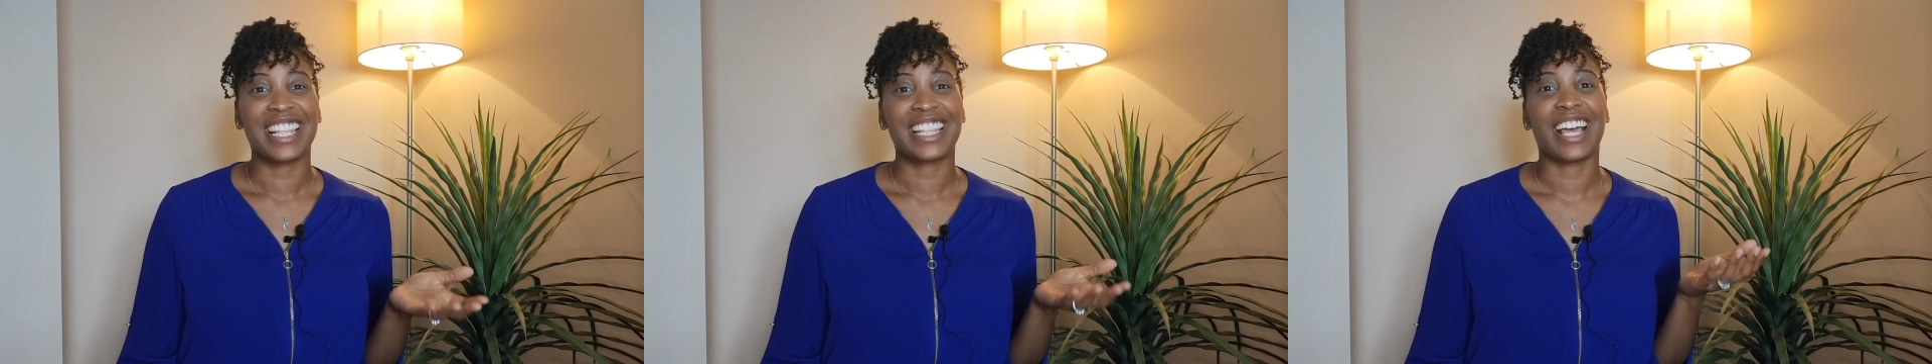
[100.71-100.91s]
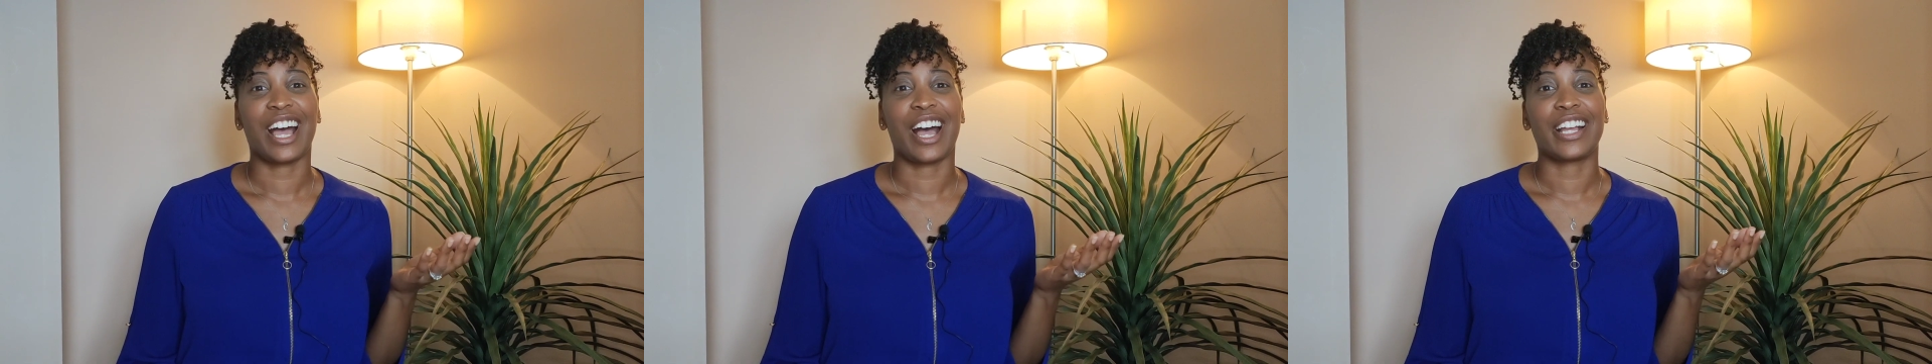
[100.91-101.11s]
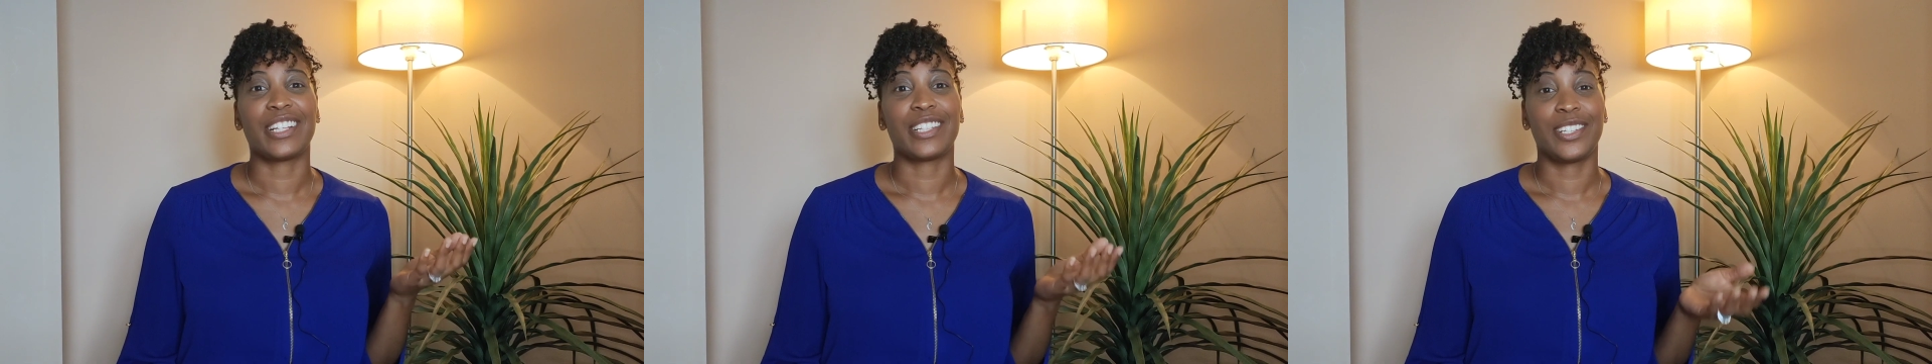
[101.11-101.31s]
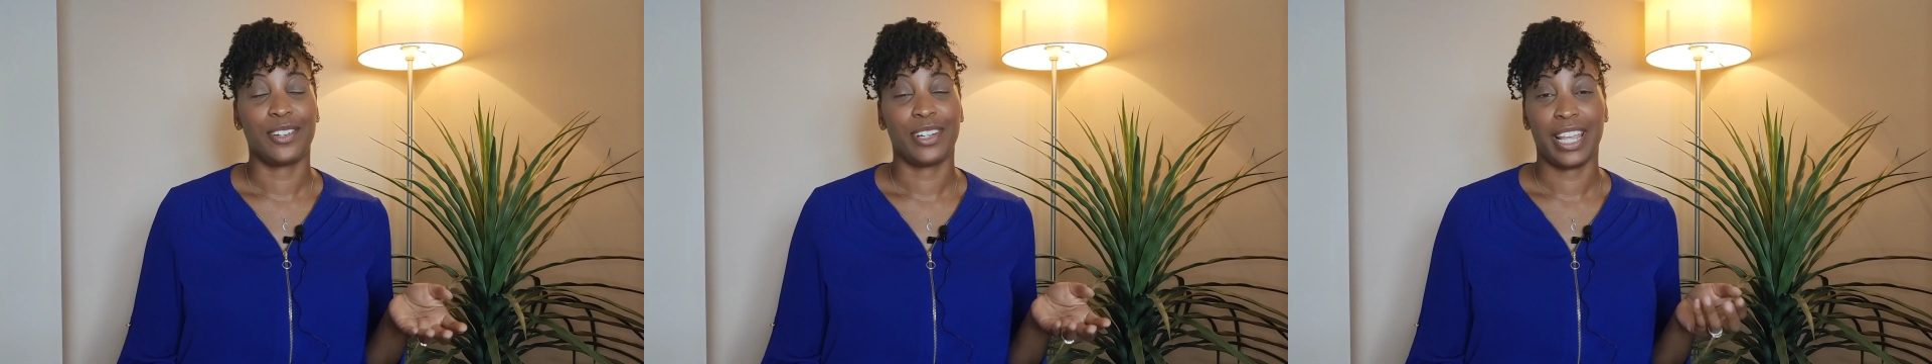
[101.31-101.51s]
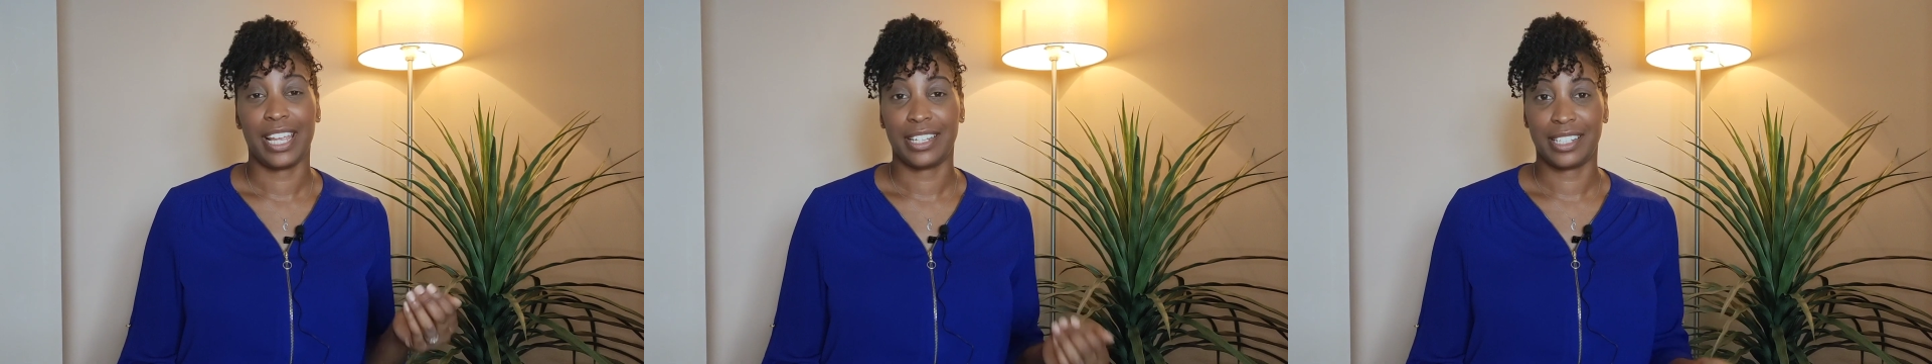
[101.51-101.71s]
that I
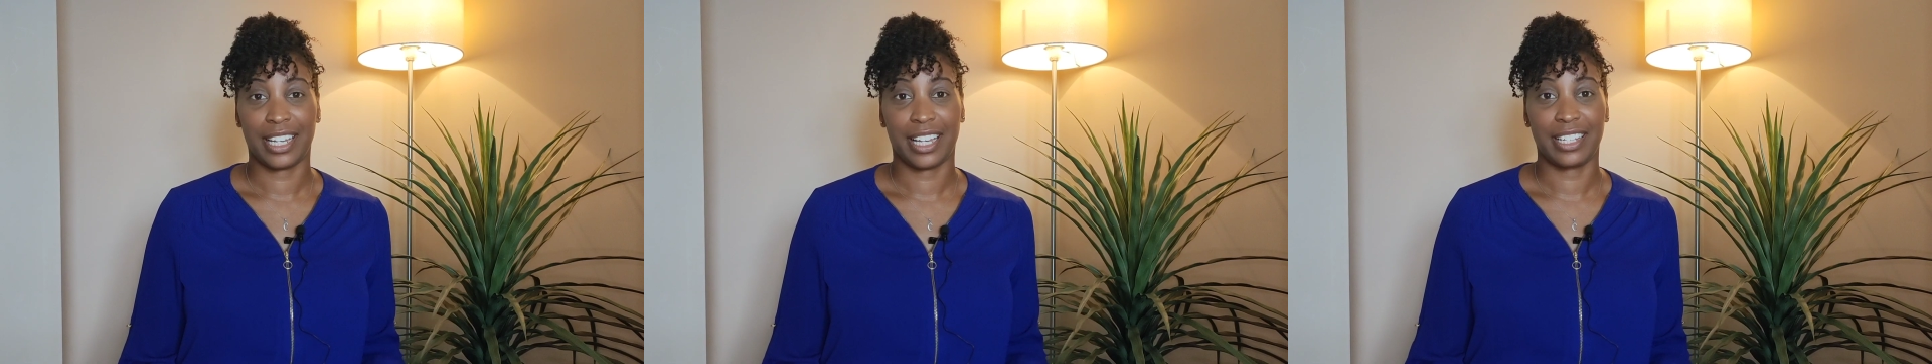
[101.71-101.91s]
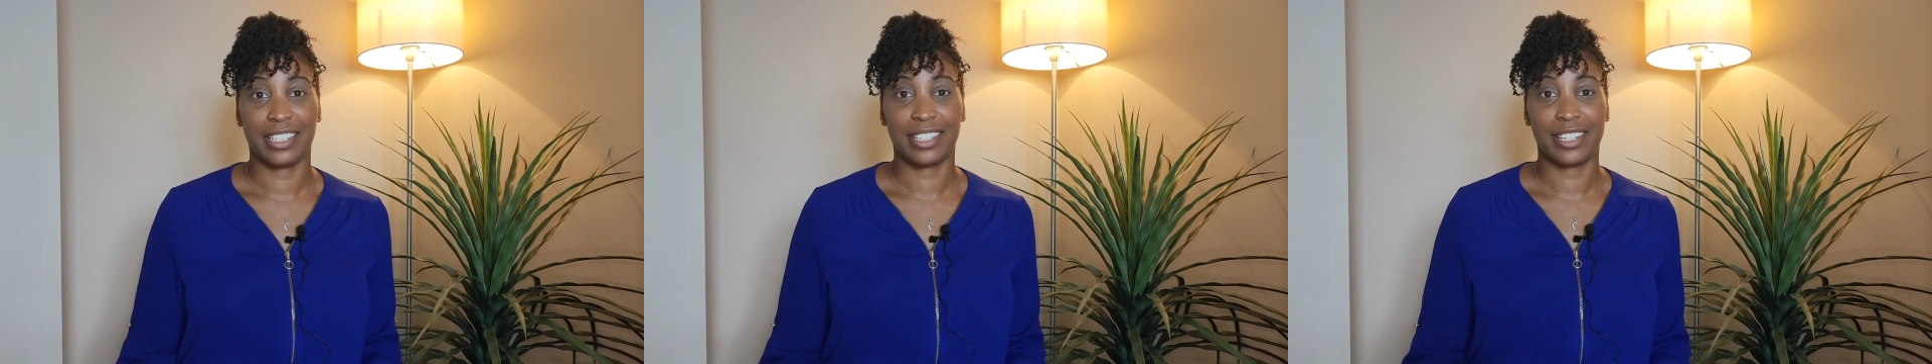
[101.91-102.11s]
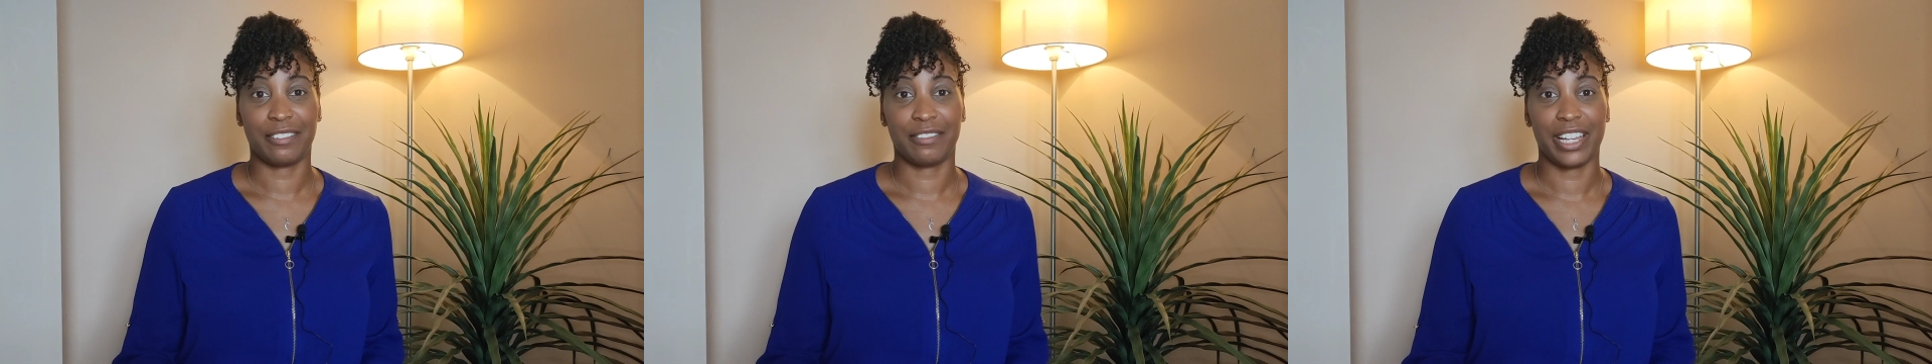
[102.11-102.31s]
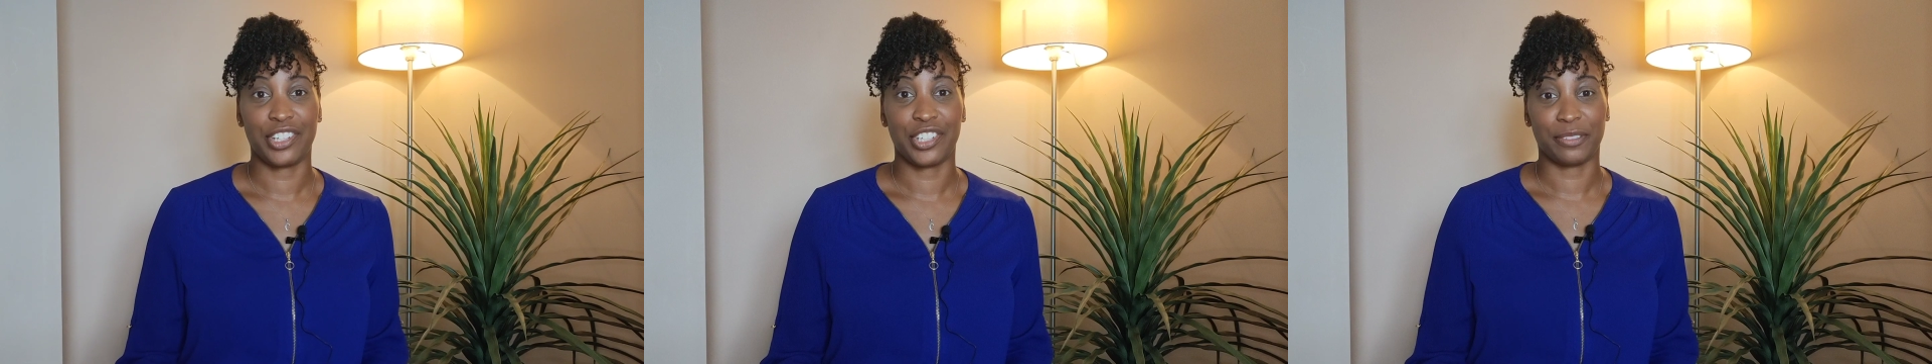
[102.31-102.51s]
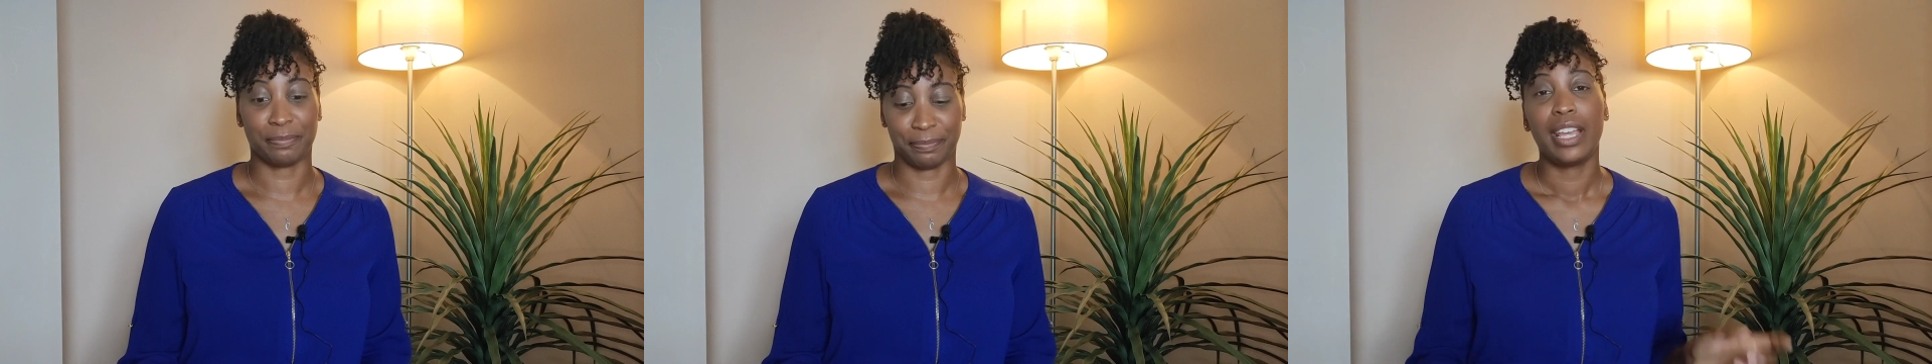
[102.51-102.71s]
took into
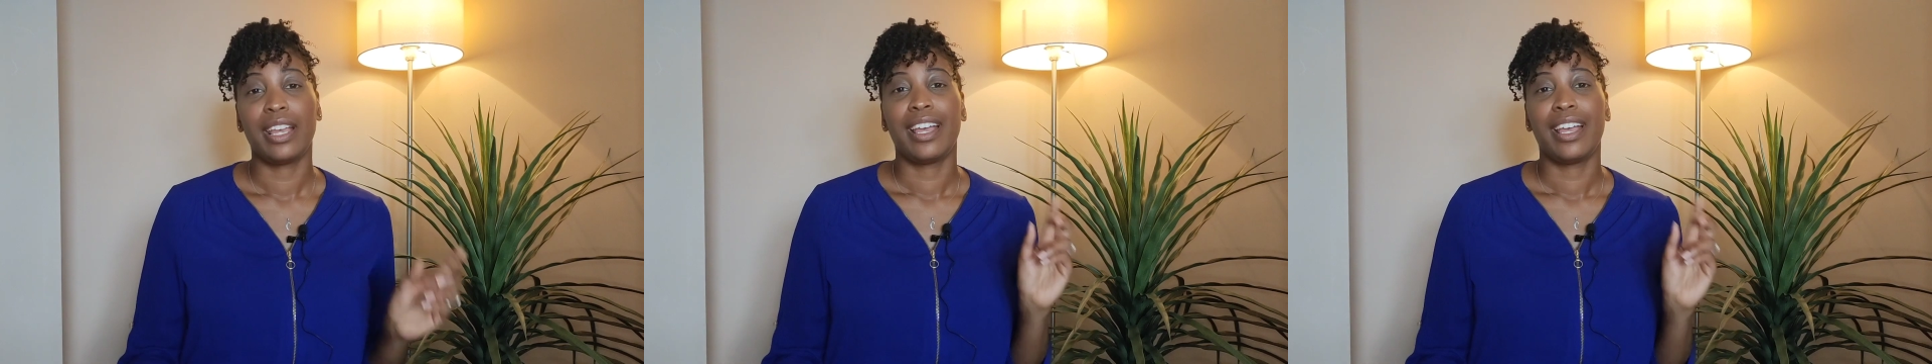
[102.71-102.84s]
consideration.